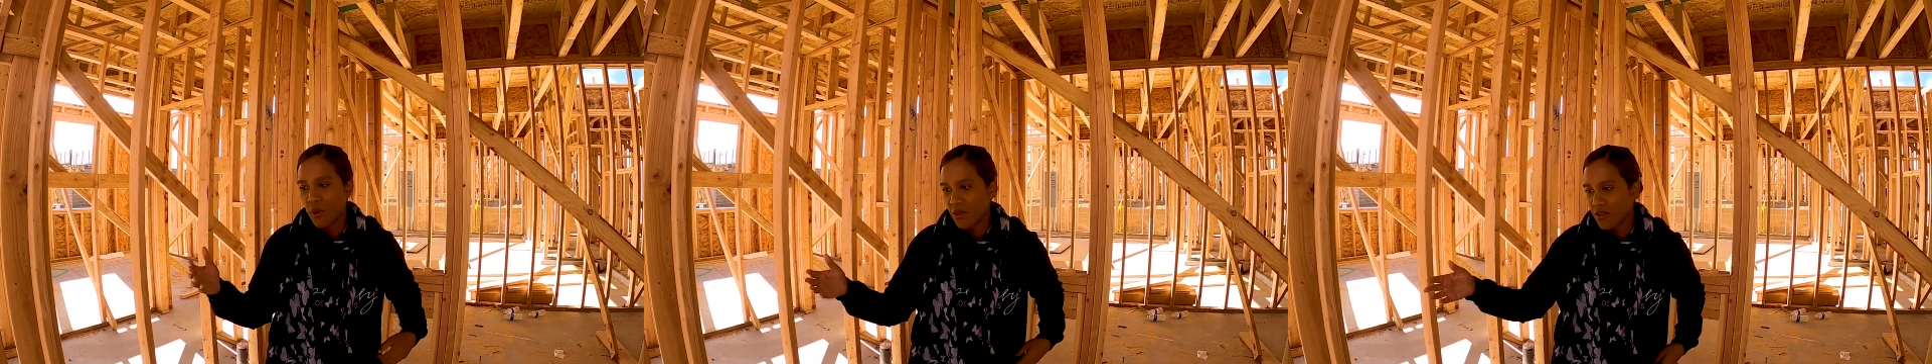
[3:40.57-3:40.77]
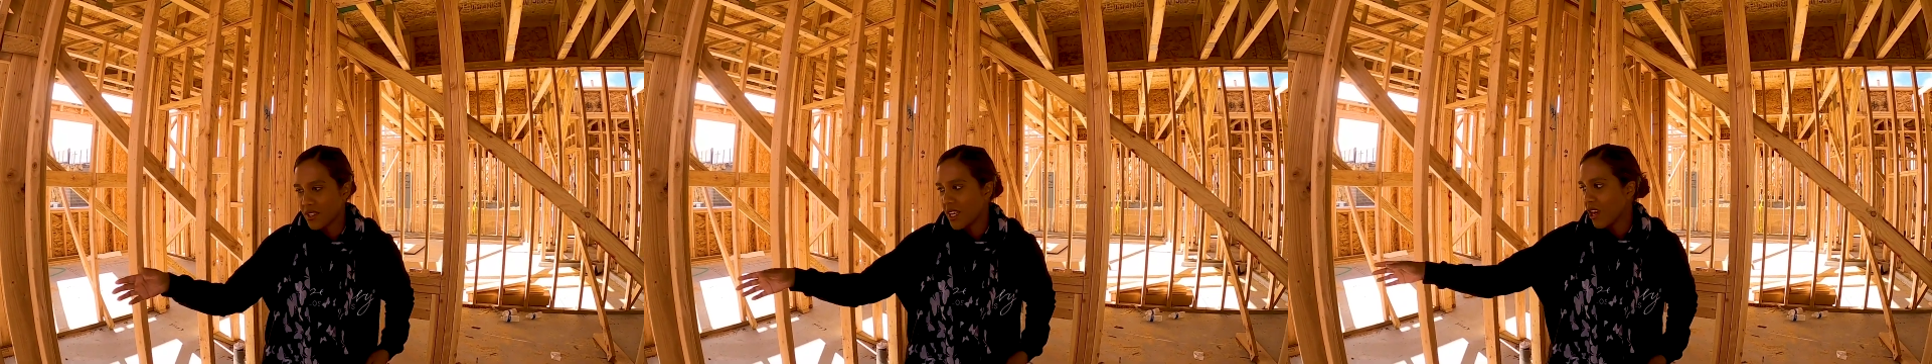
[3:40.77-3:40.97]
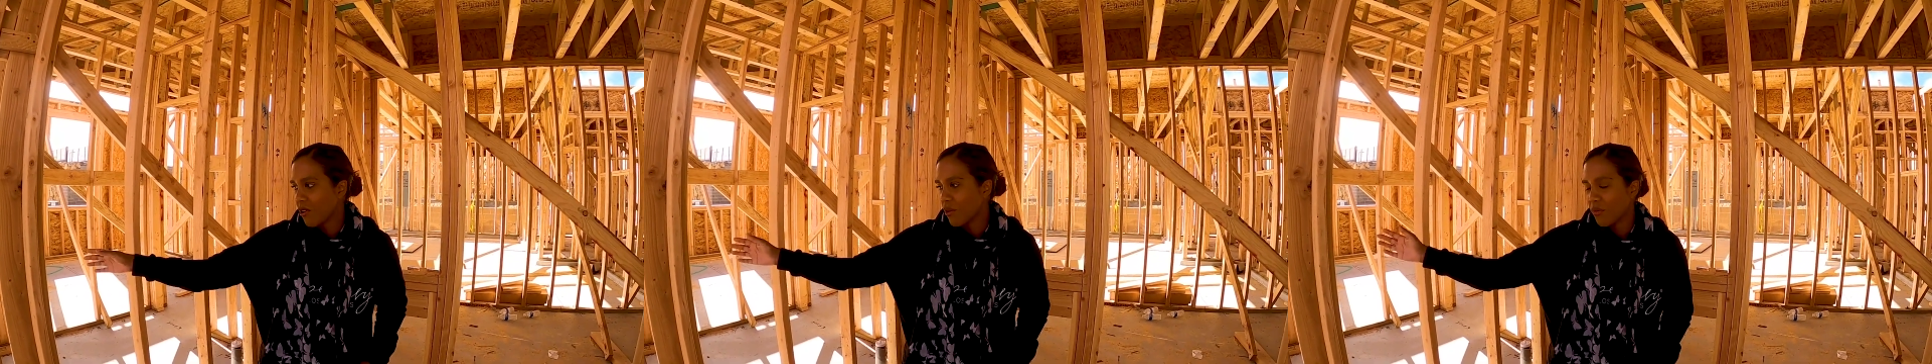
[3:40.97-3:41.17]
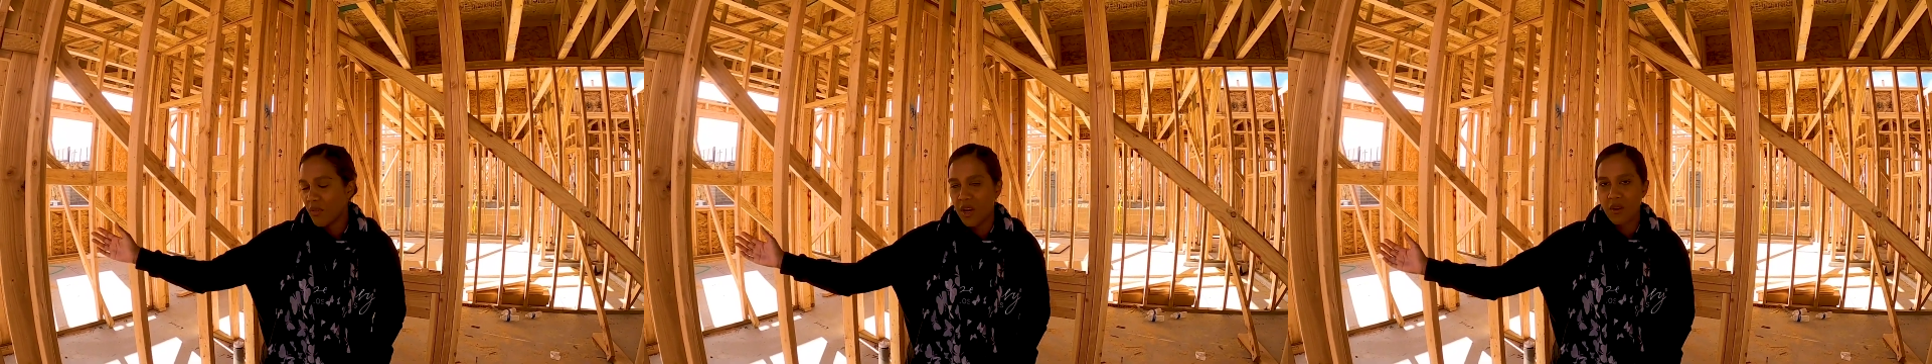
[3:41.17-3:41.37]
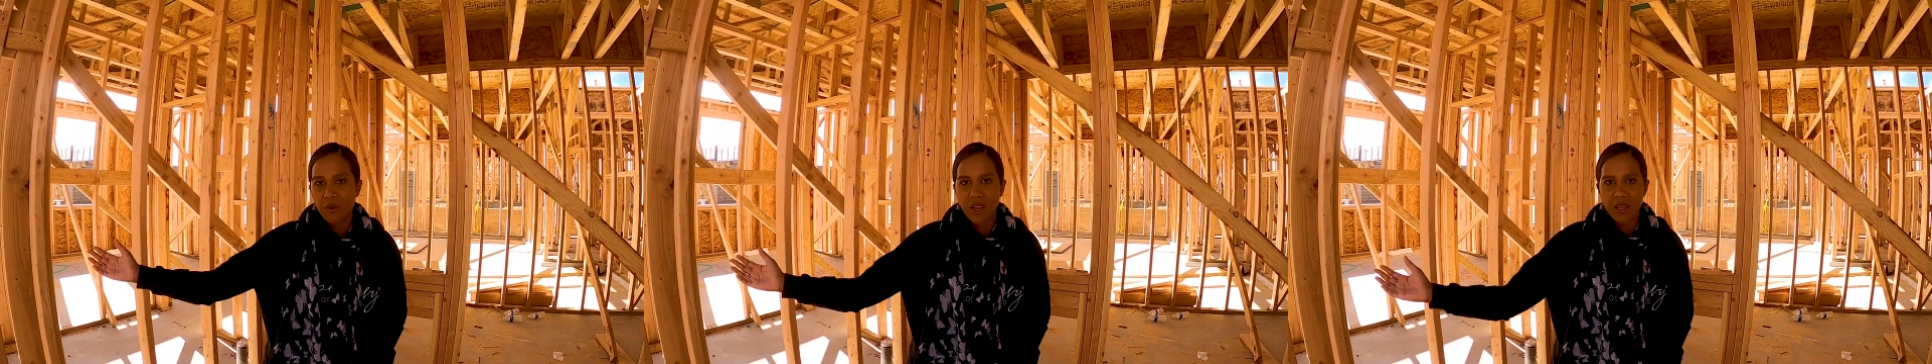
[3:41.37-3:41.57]
Whereas there, it
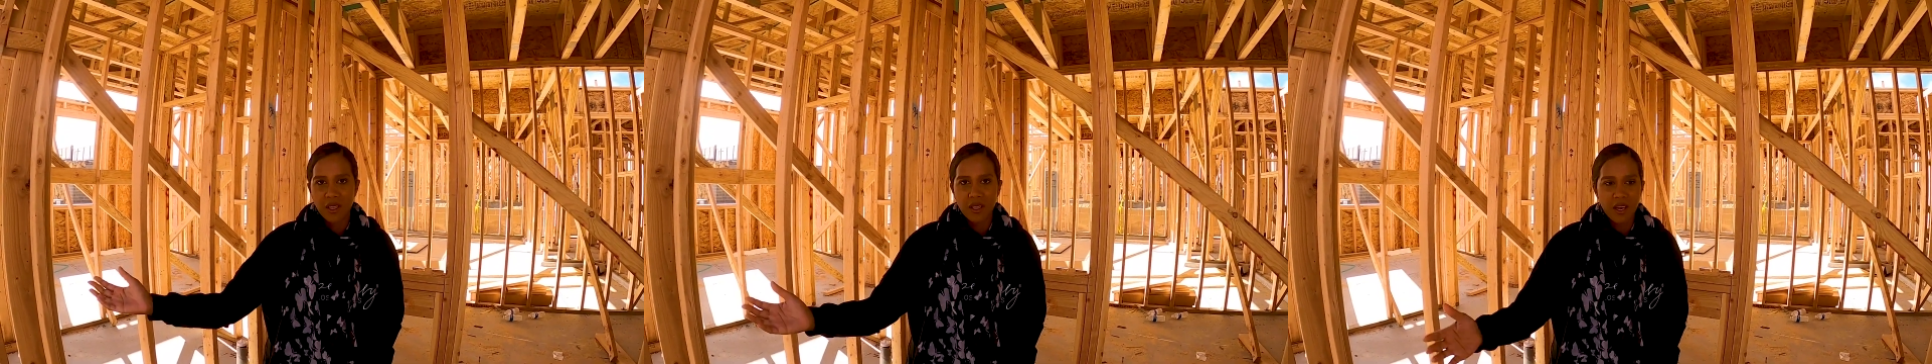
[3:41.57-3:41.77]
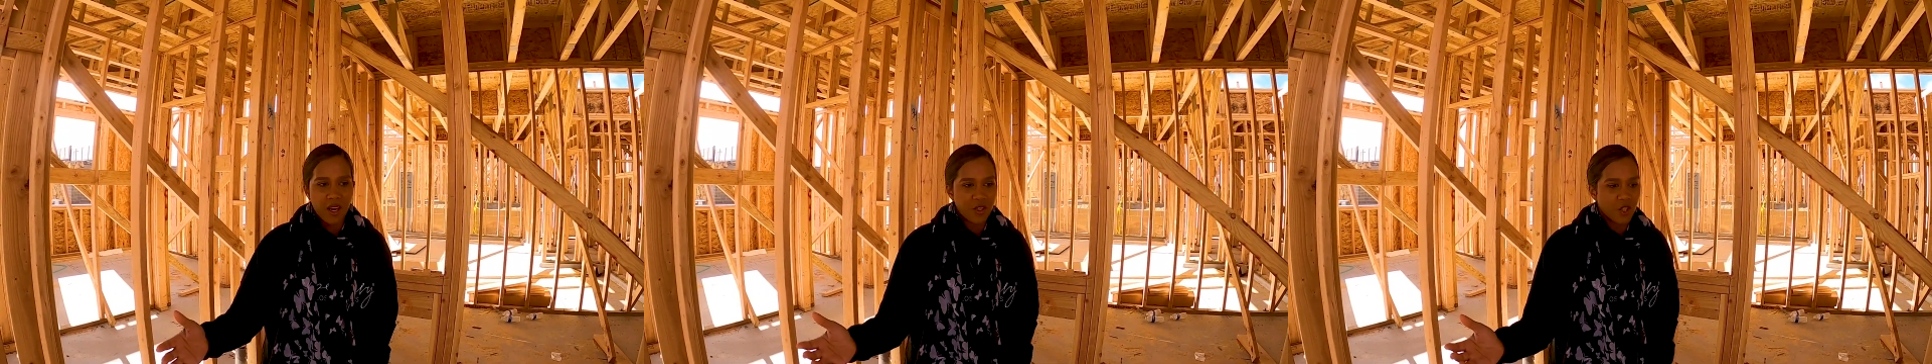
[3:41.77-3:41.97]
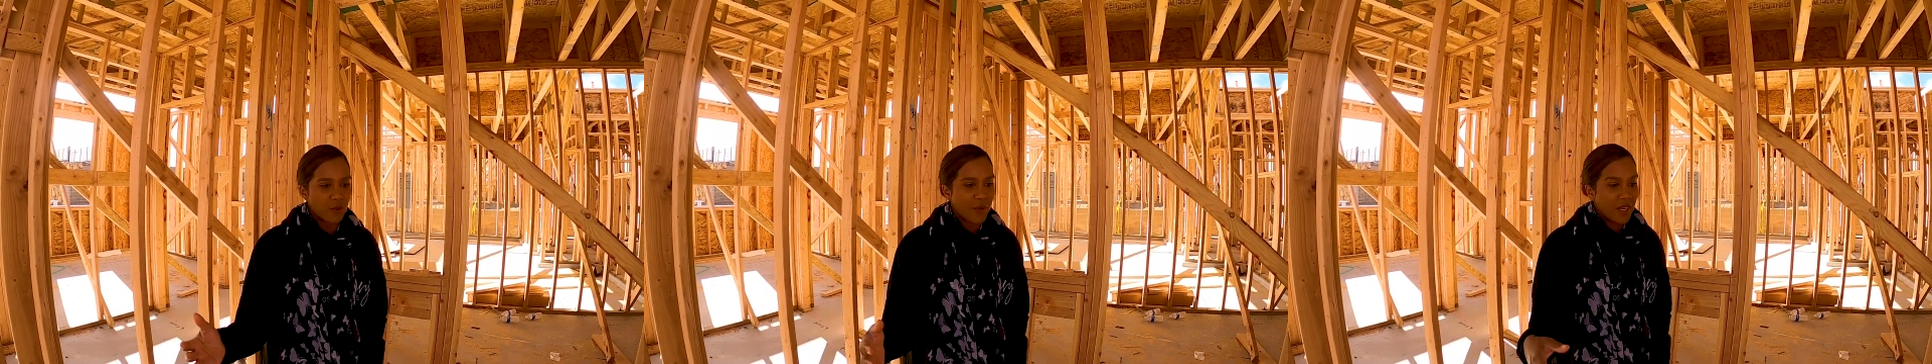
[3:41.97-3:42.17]
felt like a large